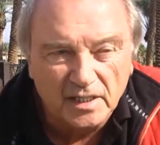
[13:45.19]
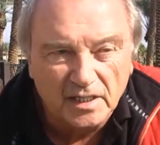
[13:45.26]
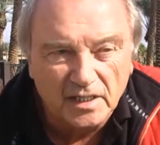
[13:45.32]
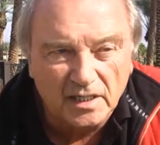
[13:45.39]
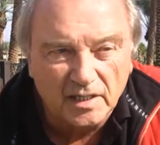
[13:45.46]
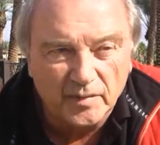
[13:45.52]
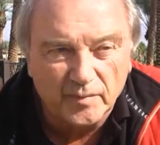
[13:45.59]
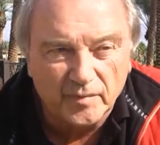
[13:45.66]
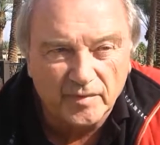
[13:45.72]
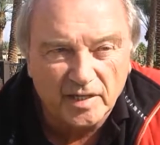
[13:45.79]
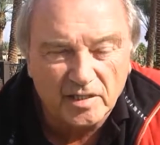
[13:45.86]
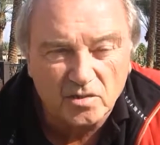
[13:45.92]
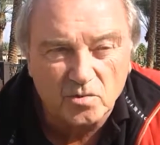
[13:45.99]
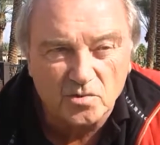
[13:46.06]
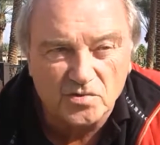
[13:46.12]

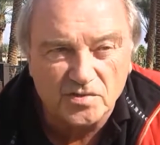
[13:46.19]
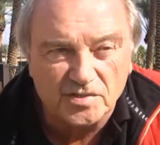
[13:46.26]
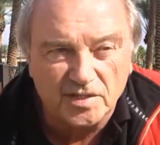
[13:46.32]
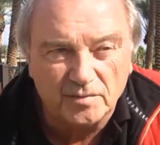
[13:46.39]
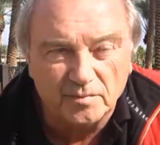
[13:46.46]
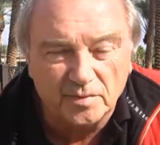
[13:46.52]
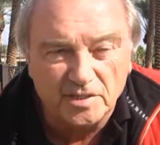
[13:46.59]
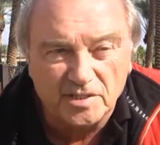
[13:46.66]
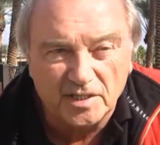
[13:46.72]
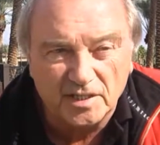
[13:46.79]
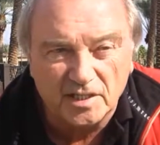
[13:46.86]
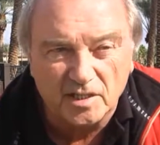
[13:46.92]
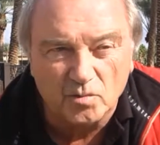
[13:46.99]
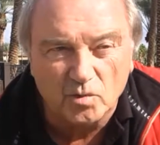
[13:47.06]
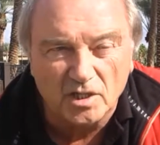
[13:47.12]
That course has done
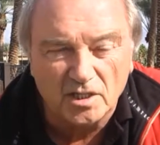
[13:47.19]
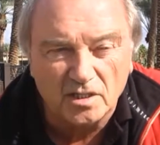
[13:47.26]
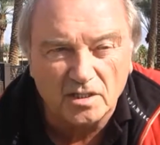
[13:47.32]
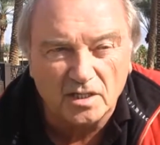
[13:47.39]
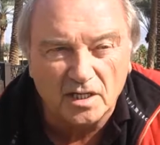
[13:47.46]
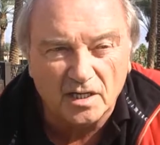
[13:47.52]
particularly well.